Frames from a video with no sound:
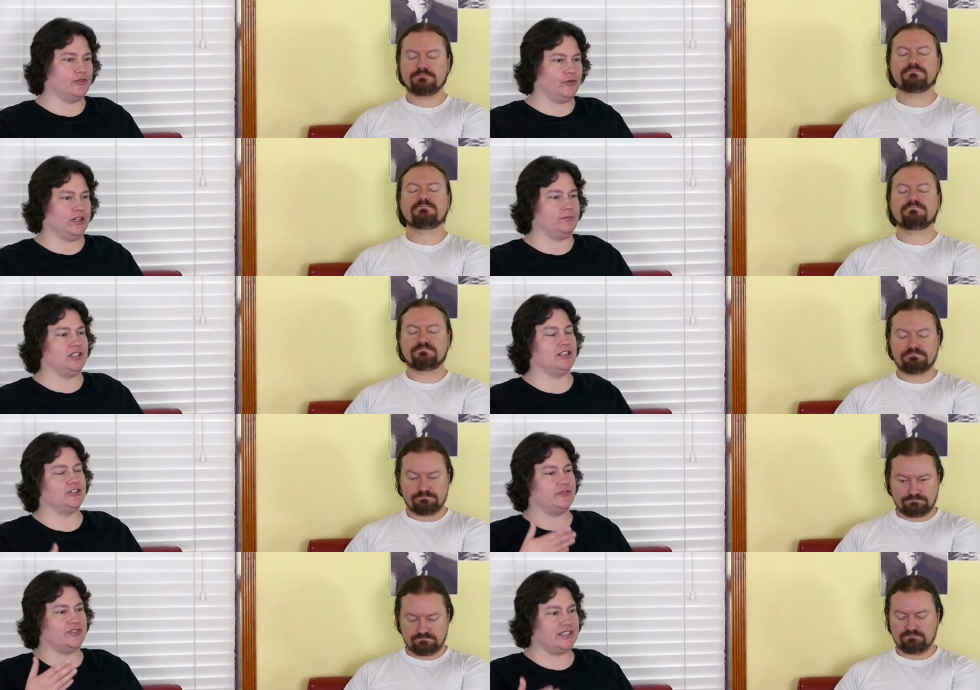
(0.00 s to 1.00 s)
Speaker 1: your friend
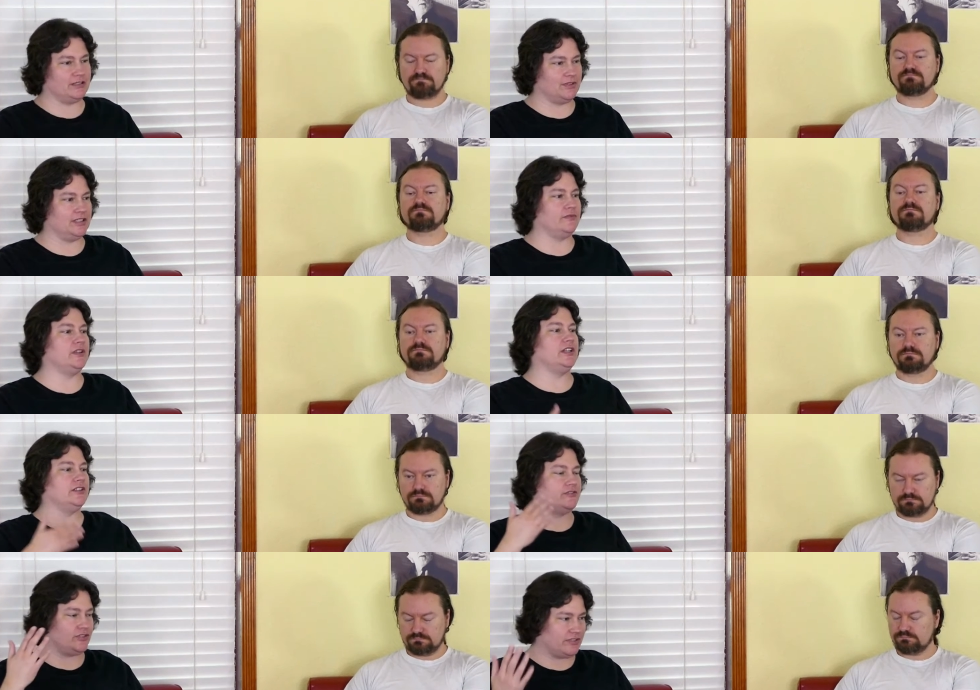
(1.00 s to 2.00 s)
because you've seen him on the
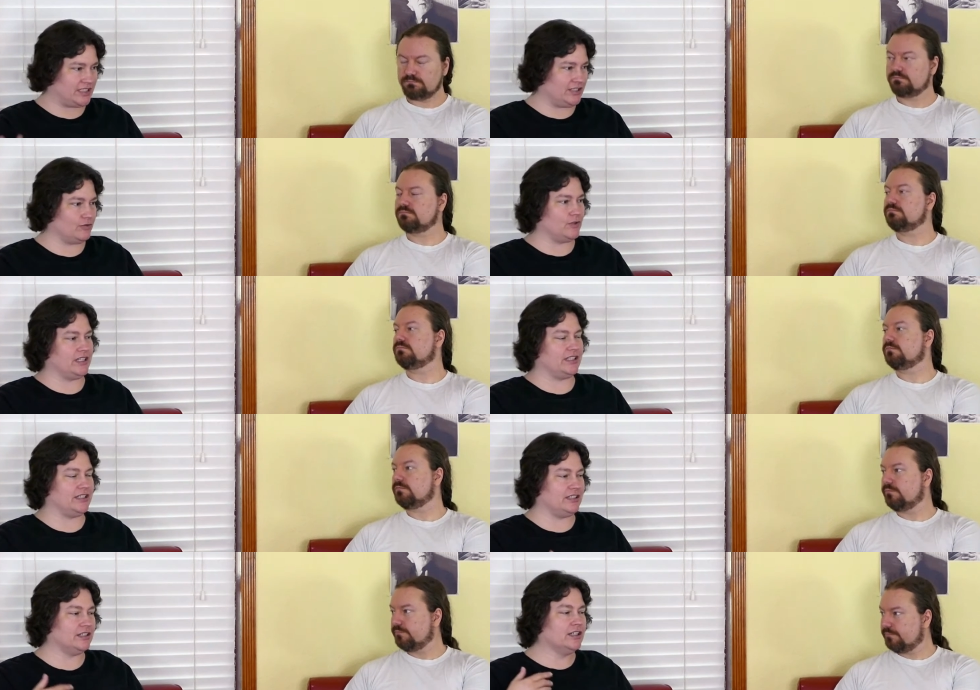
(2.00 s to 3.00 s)
videos, you see the way
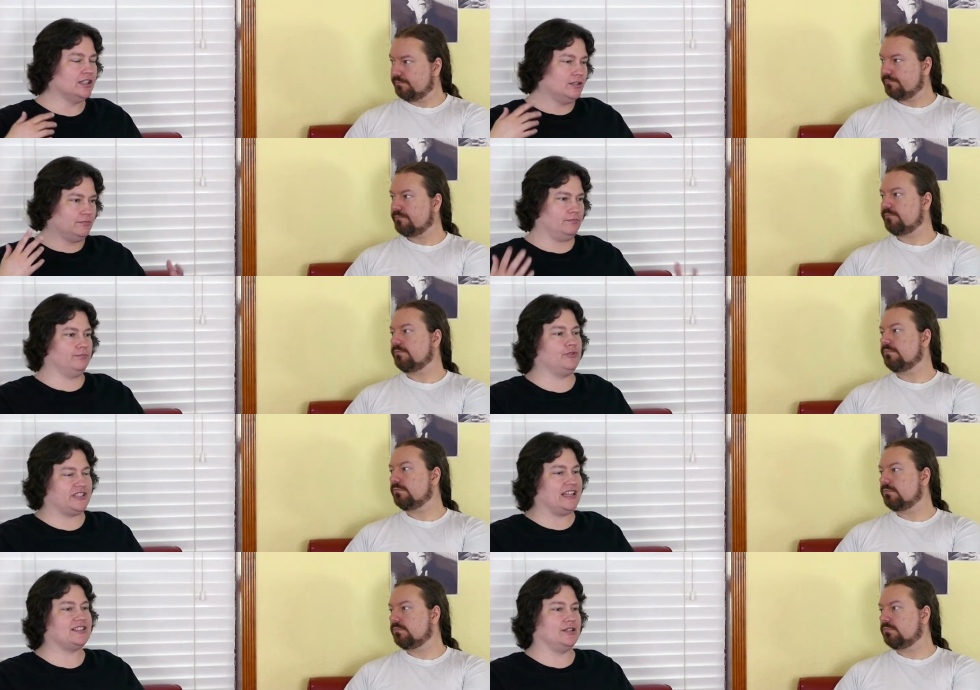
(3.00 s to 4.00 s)
he
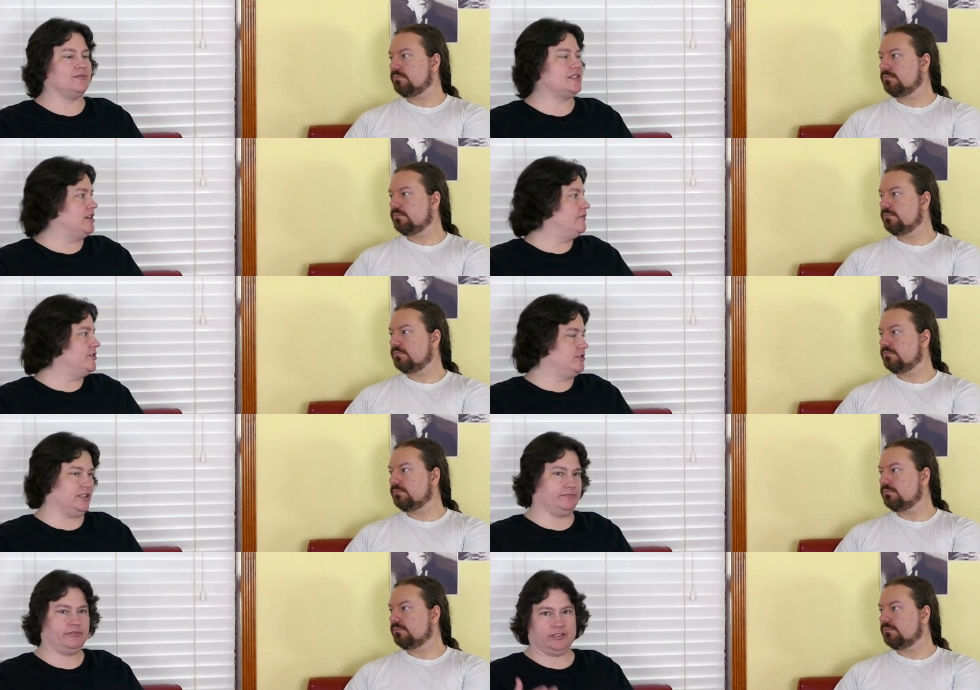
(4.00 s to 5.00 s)
presents himself, and you're
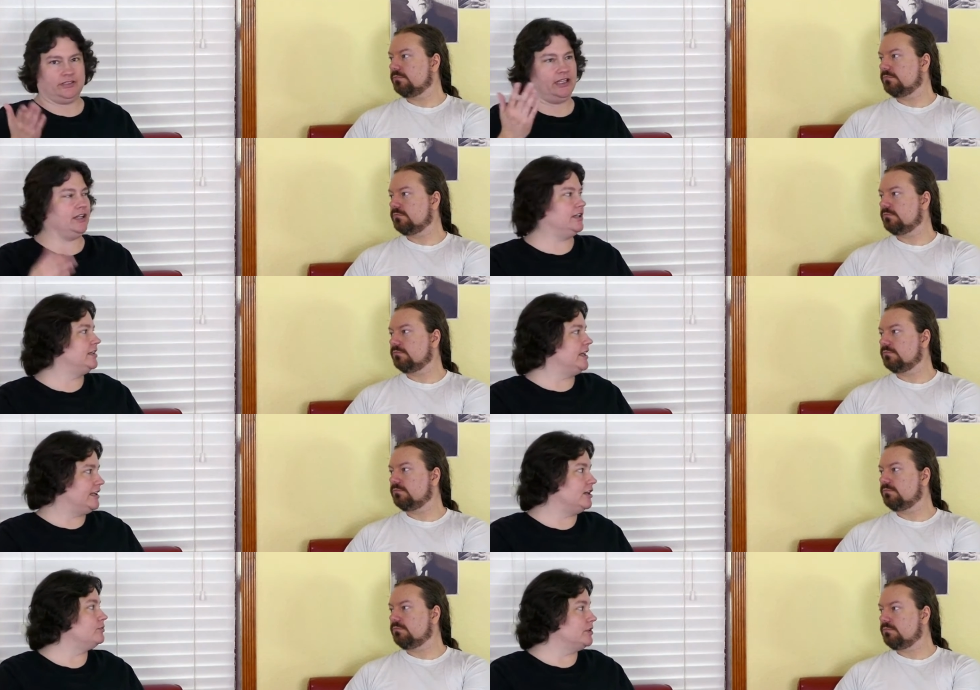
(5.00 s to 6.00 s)
like, yeah, I can
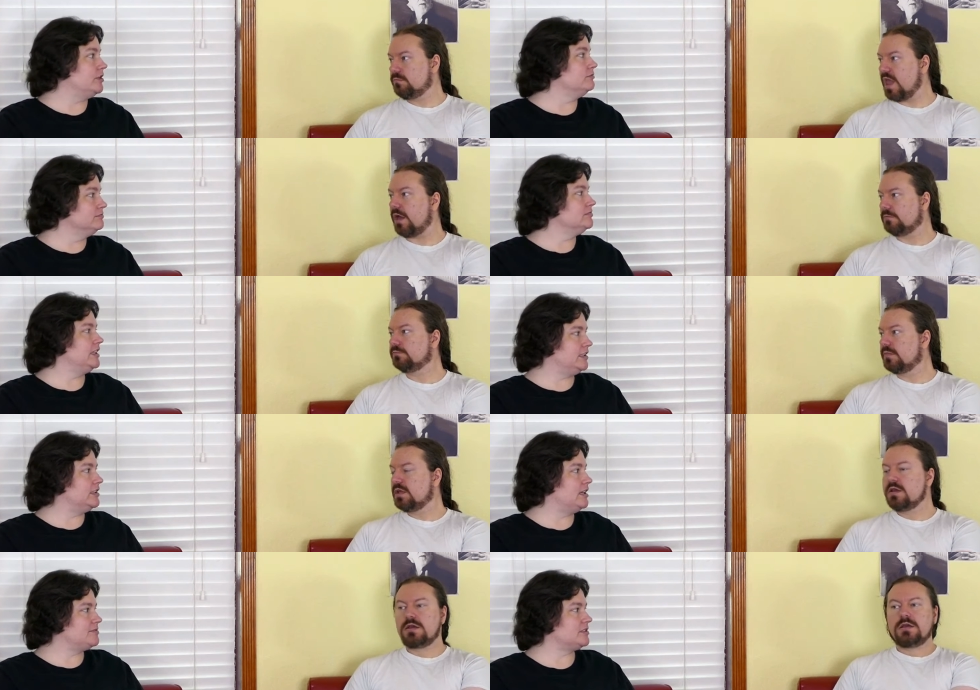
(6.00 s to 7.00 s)
hang out
Speaker 2: with
Speaker 1: you. Yeah. Yeah,
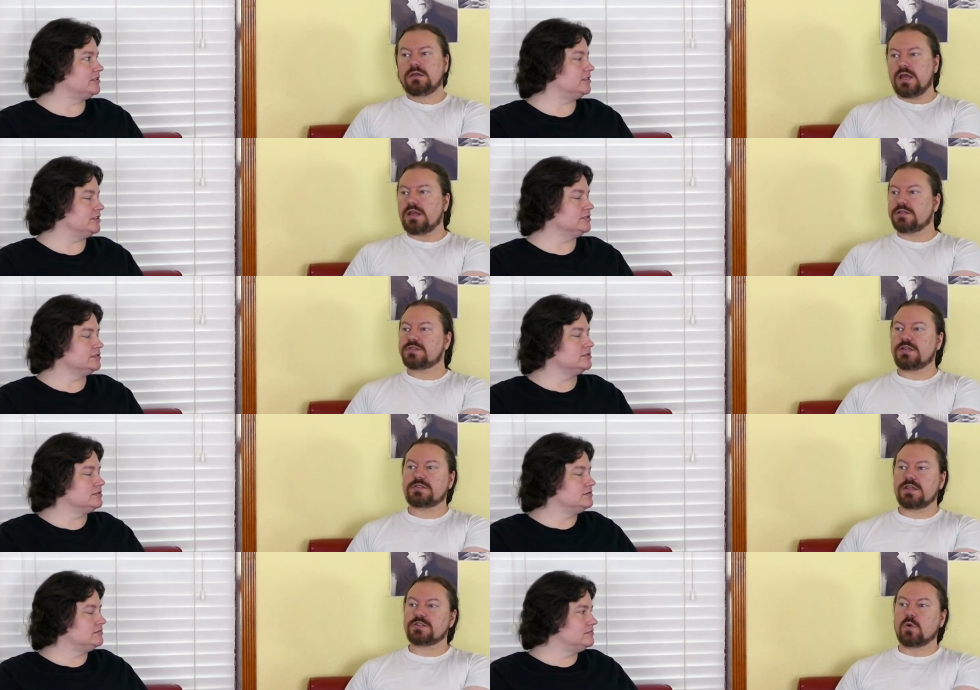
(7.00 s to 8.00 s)
absolutely.
Speaker 2: And it's
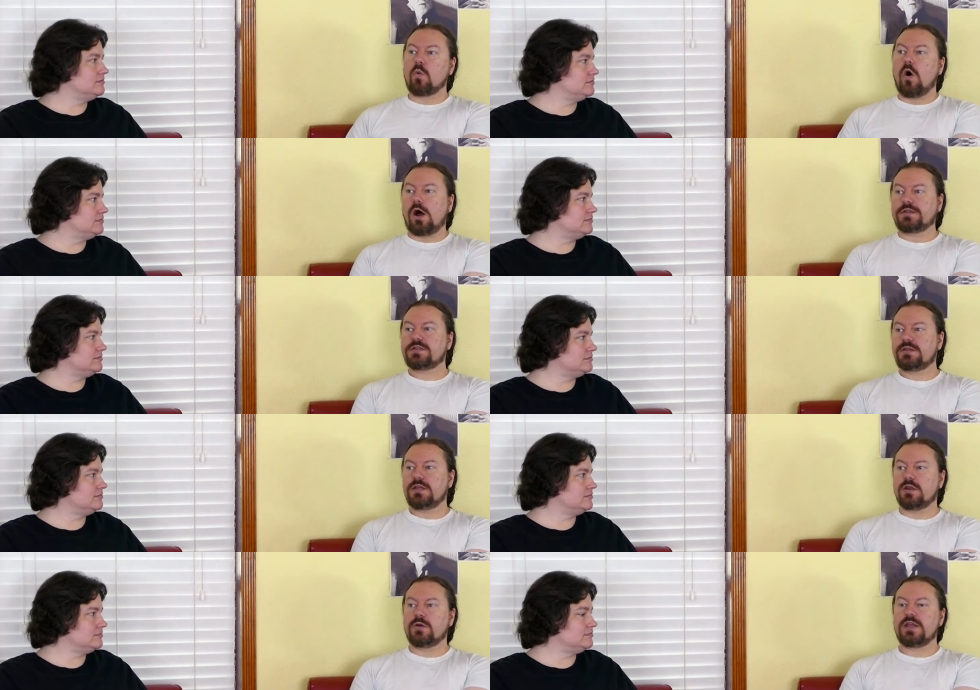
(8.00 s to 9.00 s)
it's it's a want.
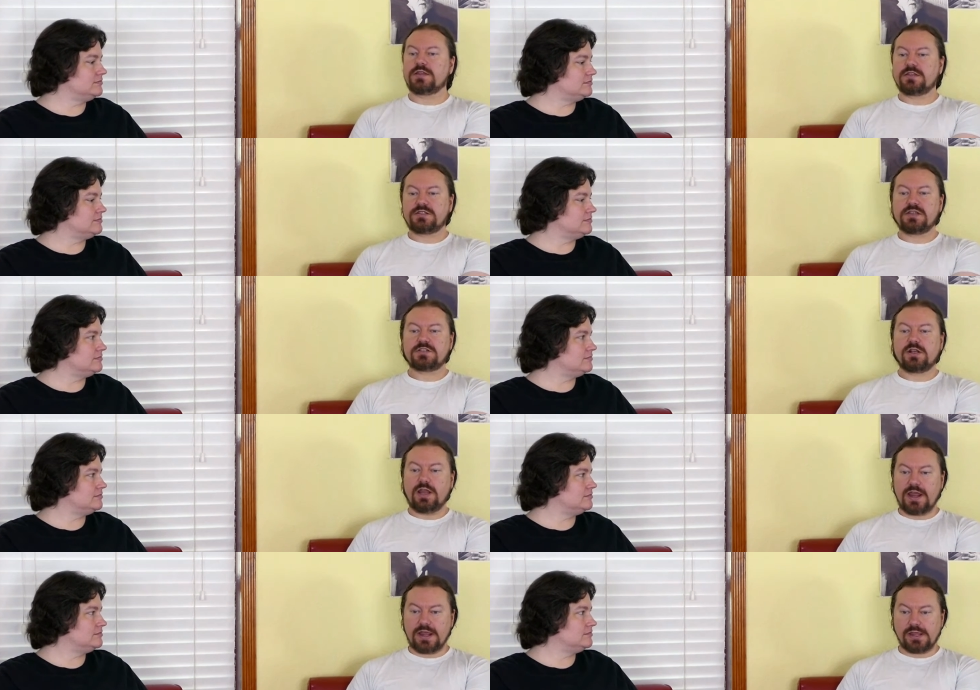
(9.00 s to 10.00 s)
You know, in the digital
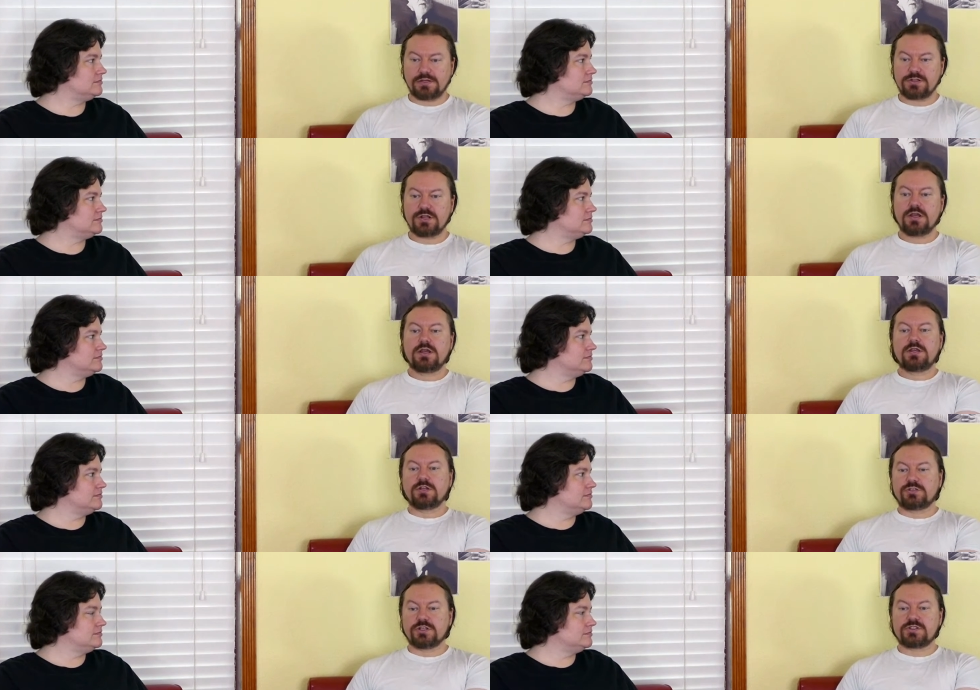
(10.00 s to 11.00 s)
age,
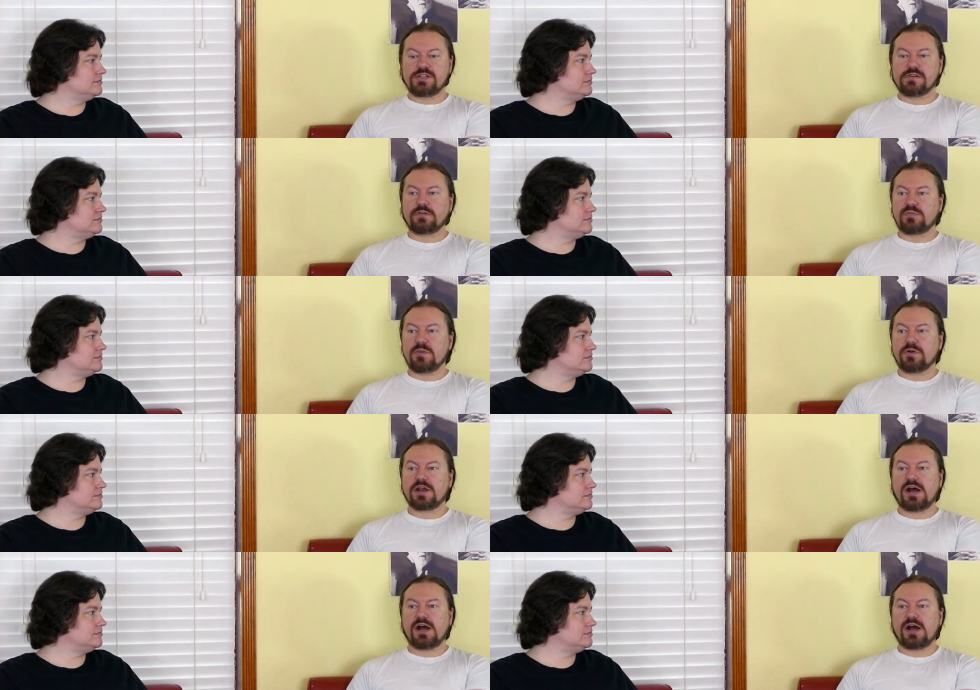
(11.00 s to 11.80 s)
you're just giving people